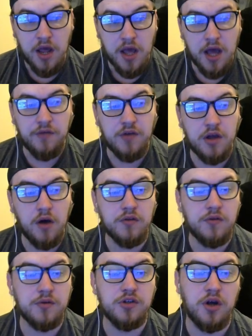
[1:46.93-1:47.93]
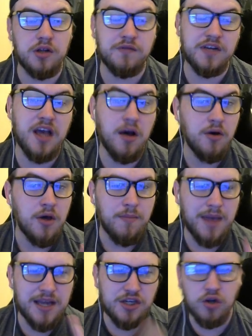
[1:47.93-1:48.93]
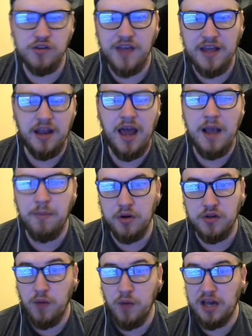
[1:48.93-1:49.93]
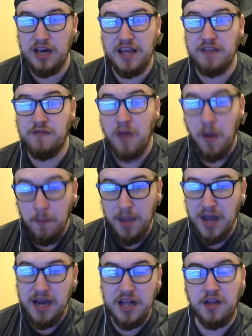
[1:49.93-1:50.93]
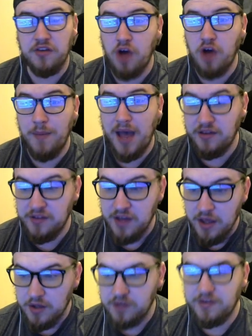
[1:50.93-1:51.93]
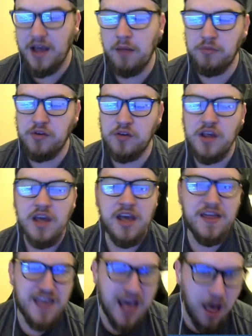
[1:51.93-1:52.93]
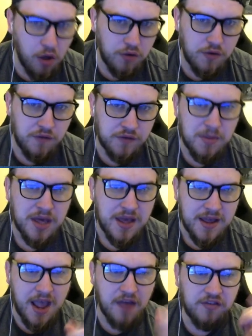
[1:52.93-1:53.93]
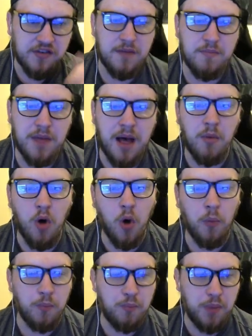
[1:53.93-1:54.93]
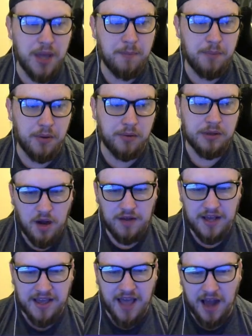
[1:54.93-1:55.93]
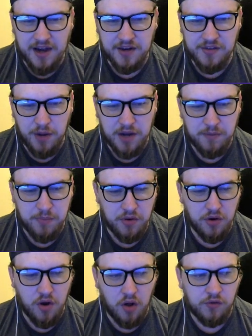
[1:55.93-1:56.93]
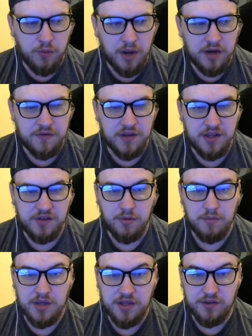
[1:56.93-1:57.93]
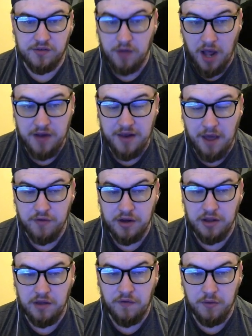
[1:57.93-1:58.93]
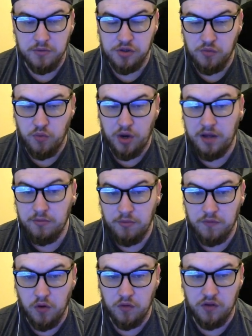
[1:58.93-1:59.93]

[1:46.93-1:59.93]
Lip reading: And if you're going to enjoy the video, make sure to hit the like button as well and leave meaningless comments because it helps us in the algorithm get seen by more people. I'm like kind of twigged but not twigged for this one because I definitely think we should win it. We've got the